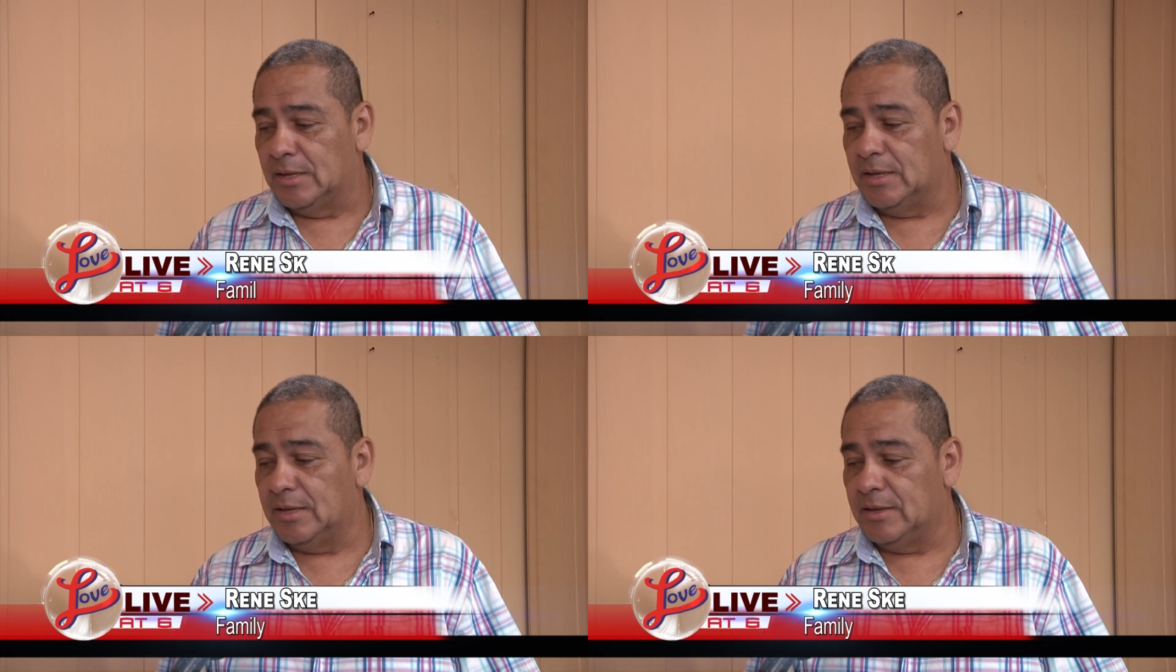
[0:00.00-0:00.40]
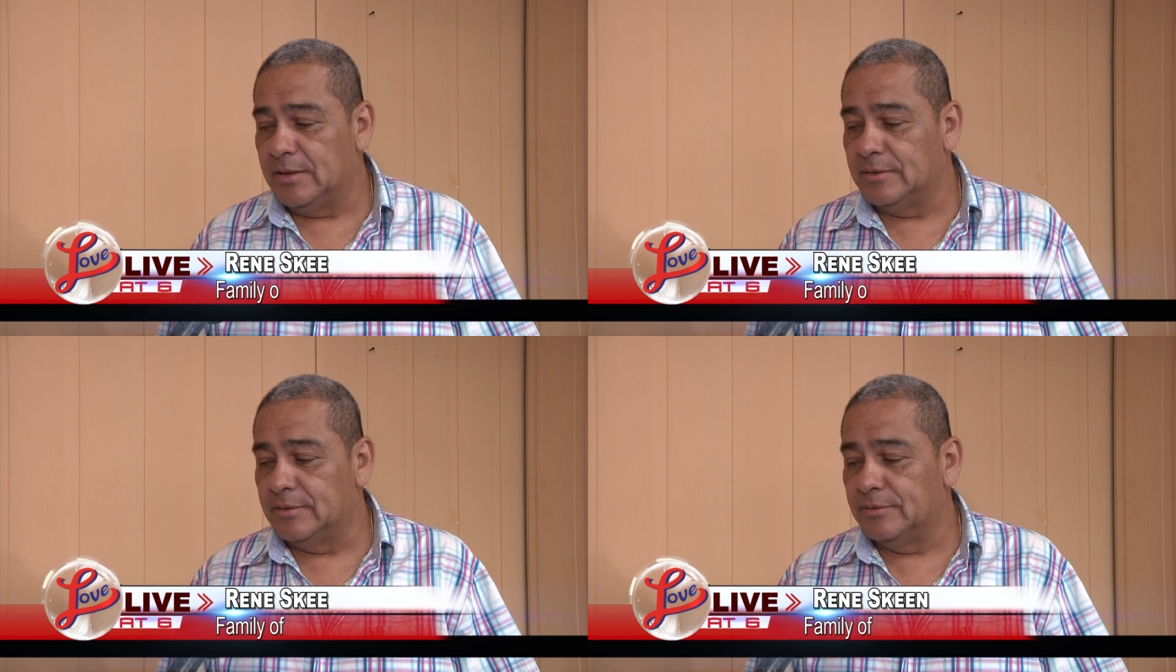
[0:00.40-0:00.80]

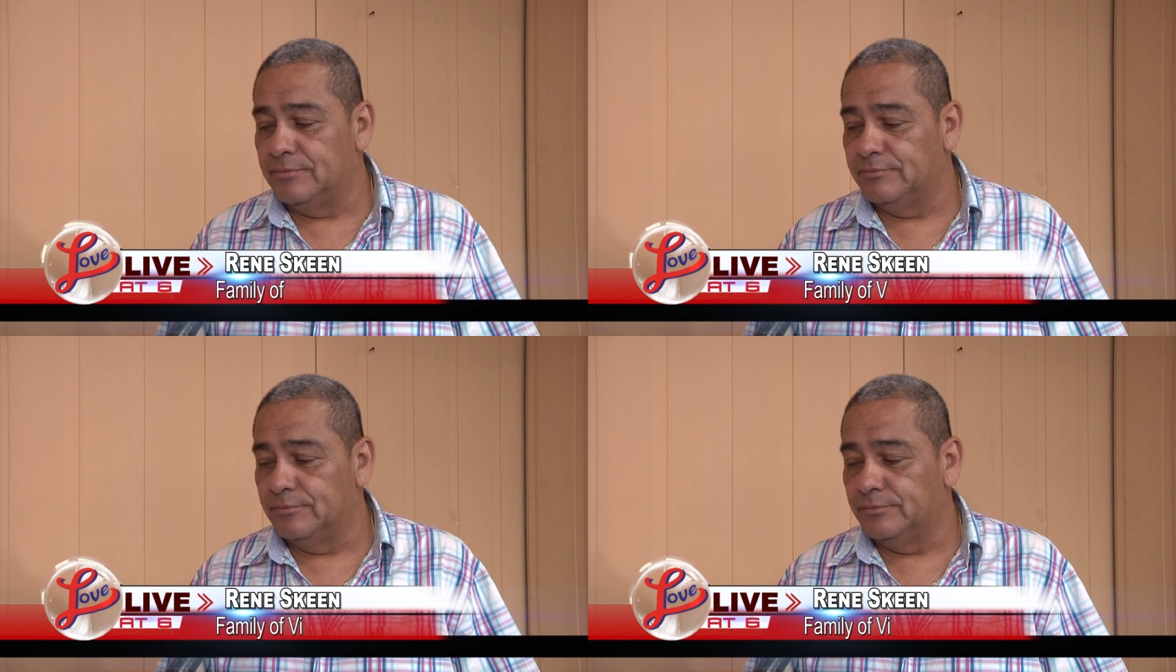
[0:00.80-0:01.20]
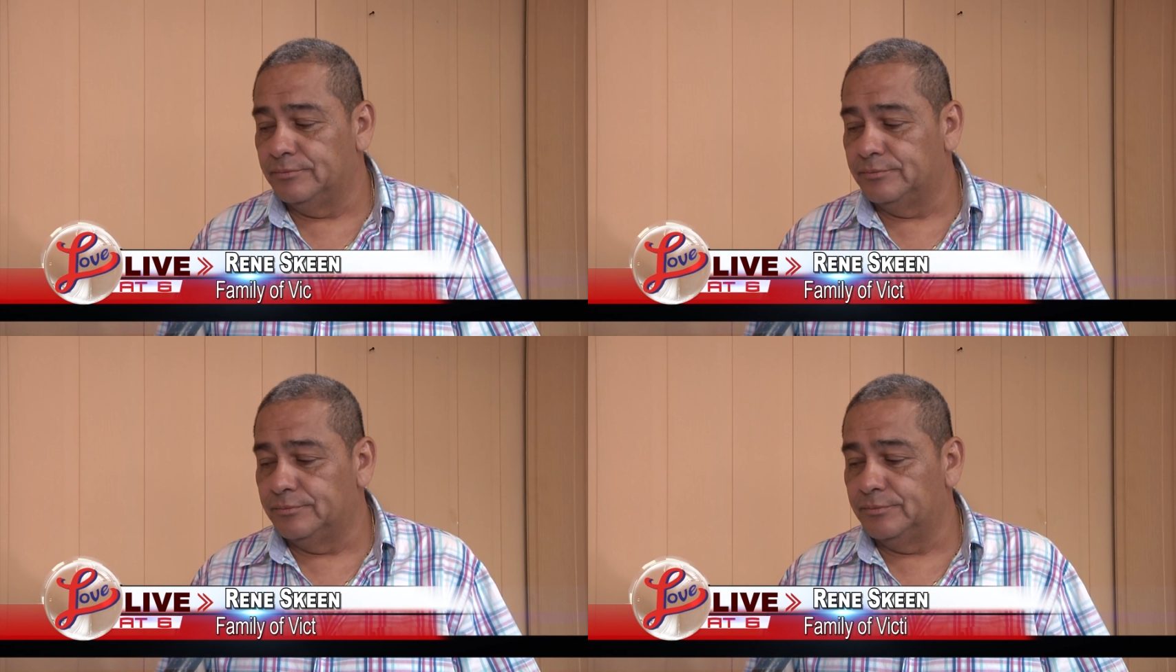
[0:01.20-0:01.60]
he
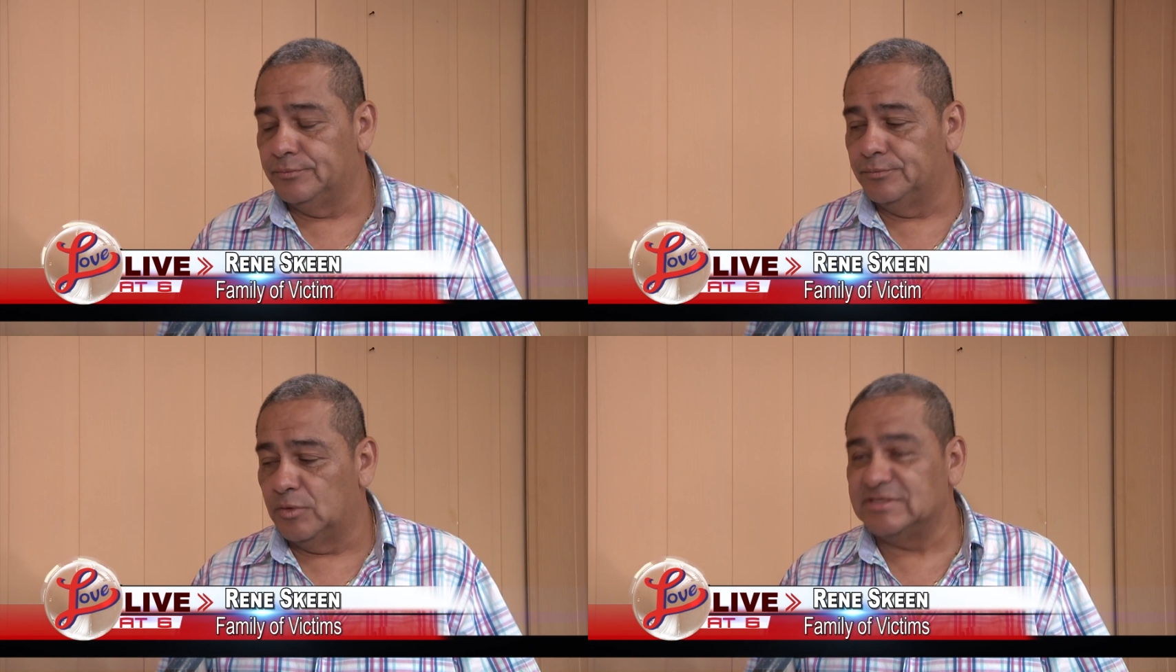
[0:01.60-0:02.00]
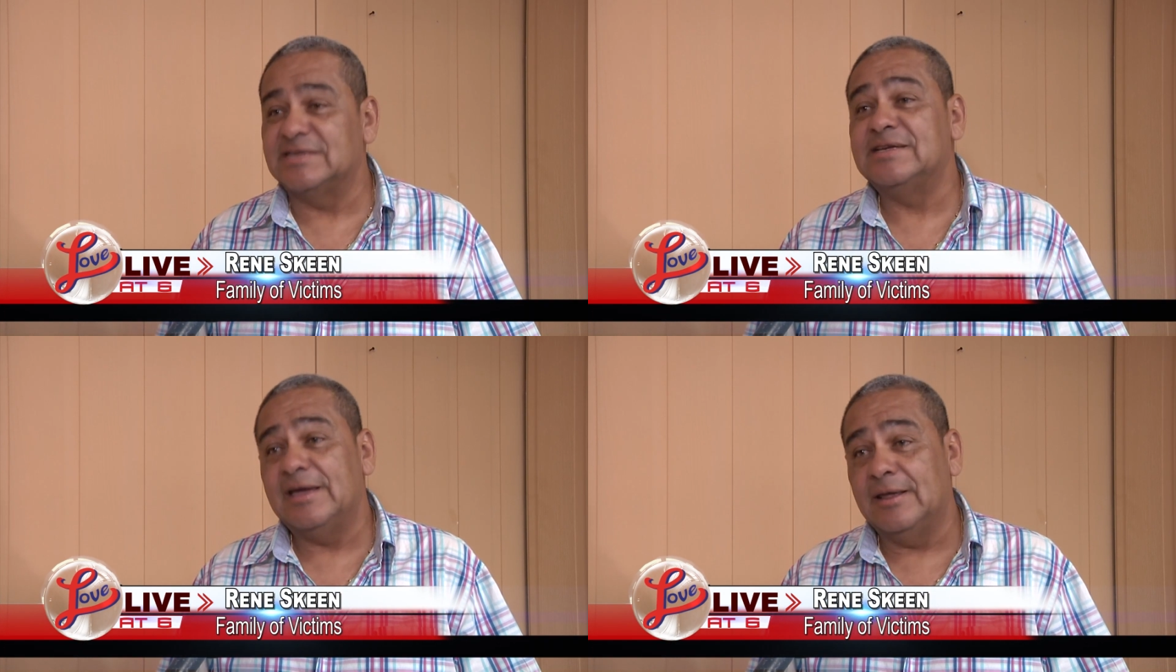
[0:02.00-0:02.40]

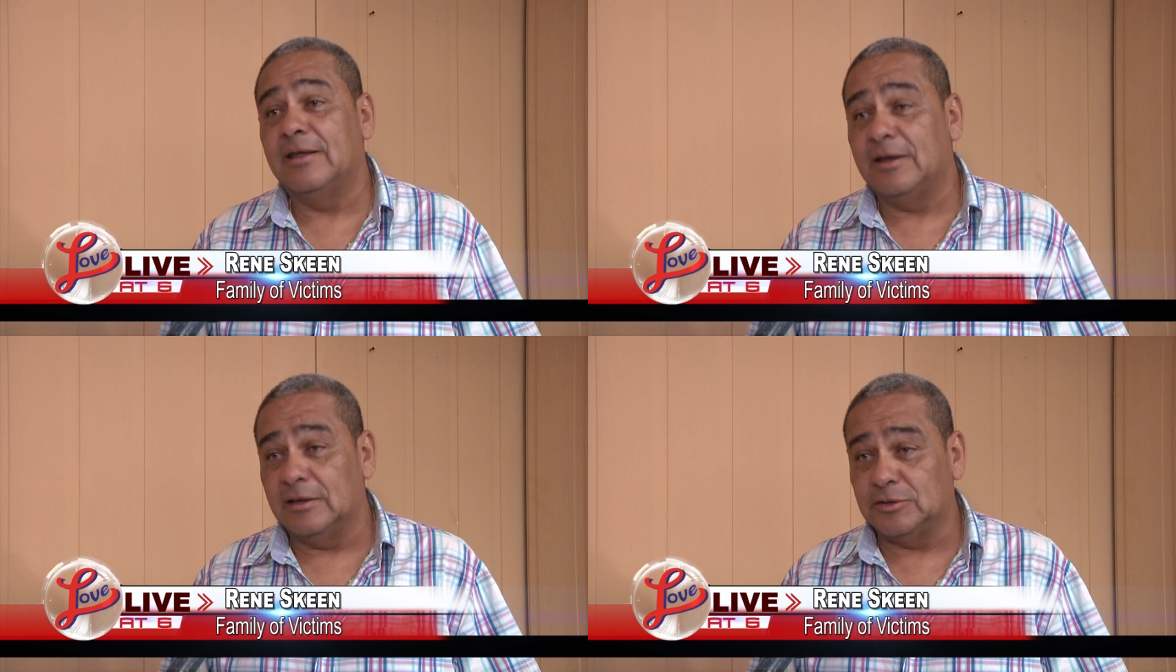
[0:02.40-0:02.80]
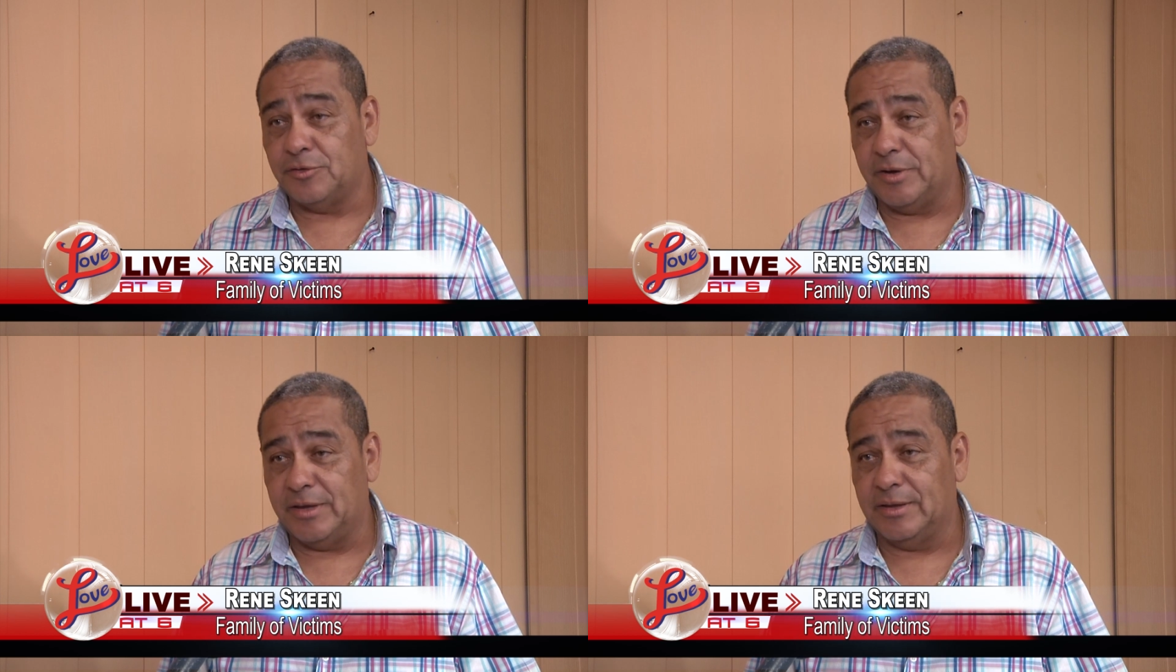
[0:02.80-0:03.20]
was assigned another
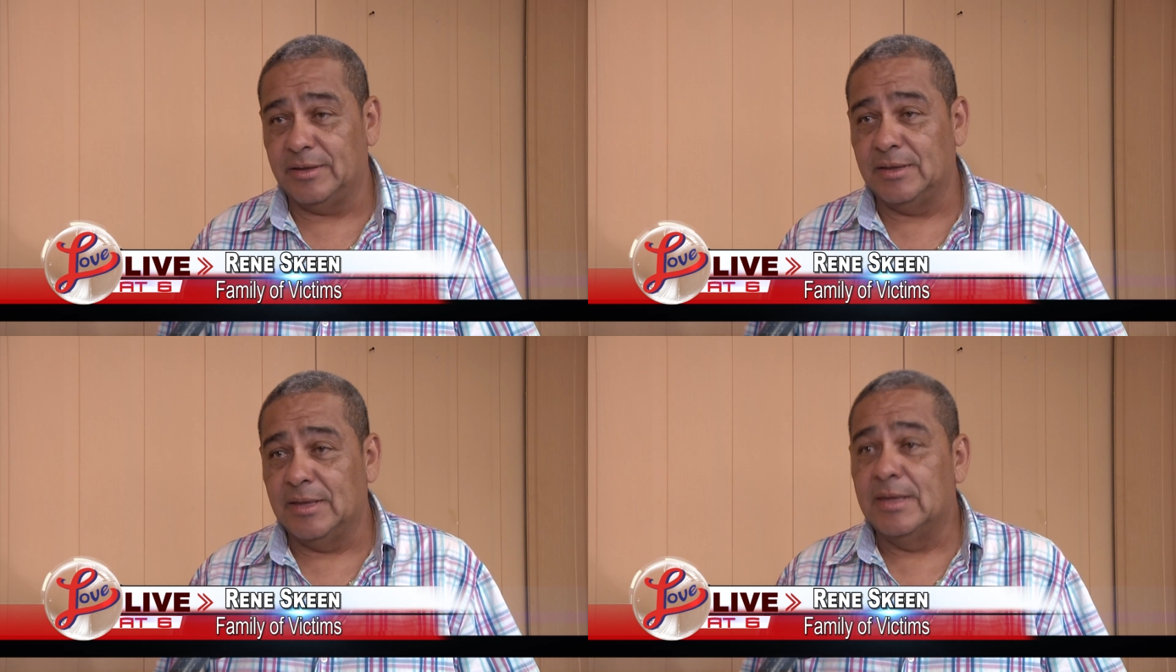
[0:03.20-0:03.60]
attorney.